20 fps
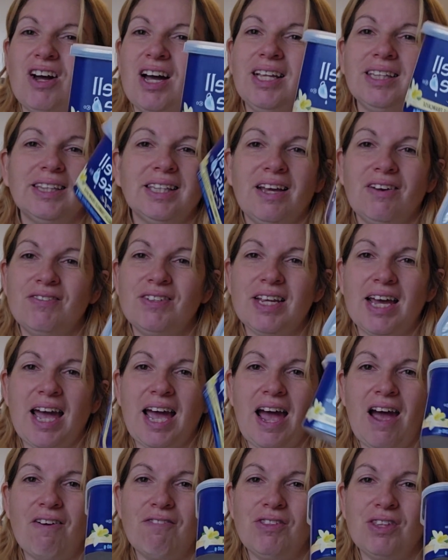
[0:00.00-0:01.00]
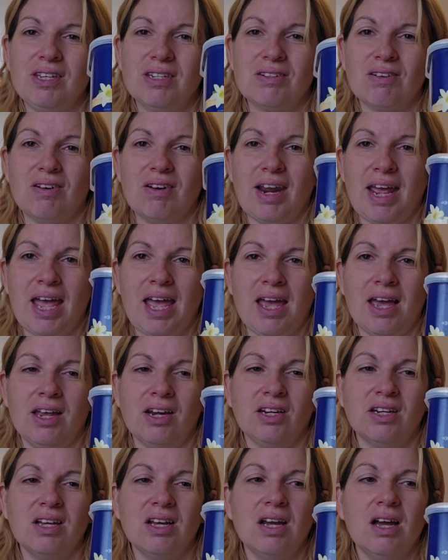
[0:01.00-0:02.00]
I love to have these on
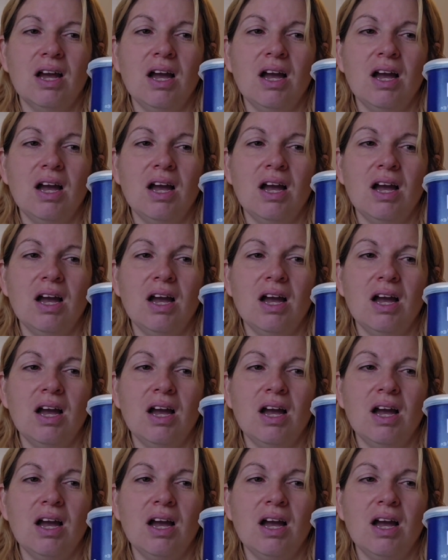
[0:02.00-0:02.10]
hand